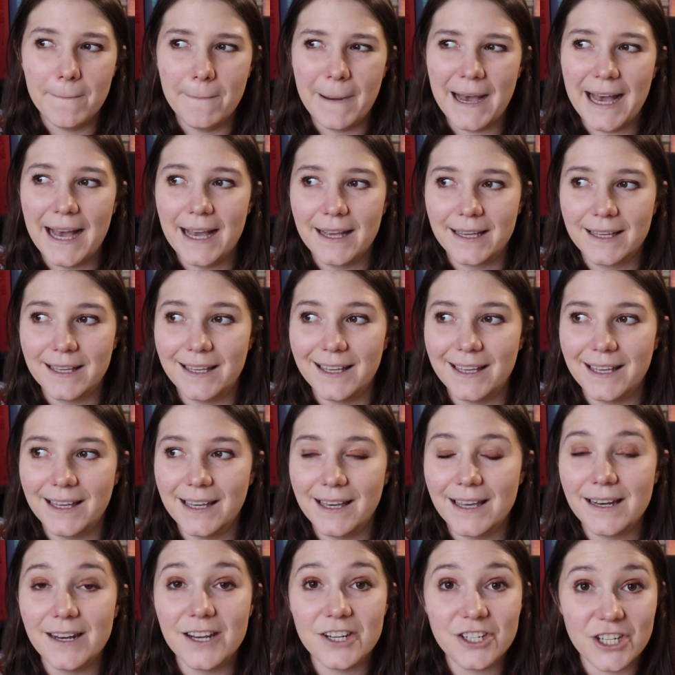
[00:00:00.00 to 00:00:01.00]
back
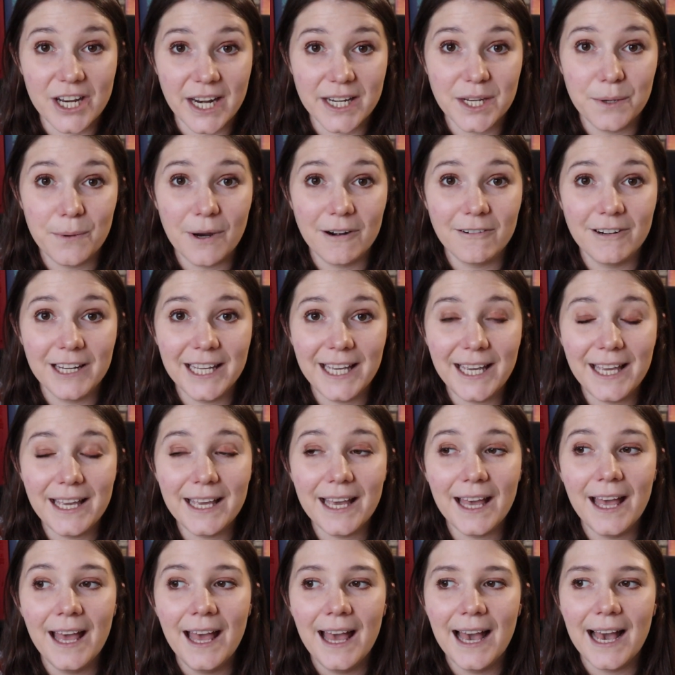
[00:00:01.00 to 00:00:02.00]
in January,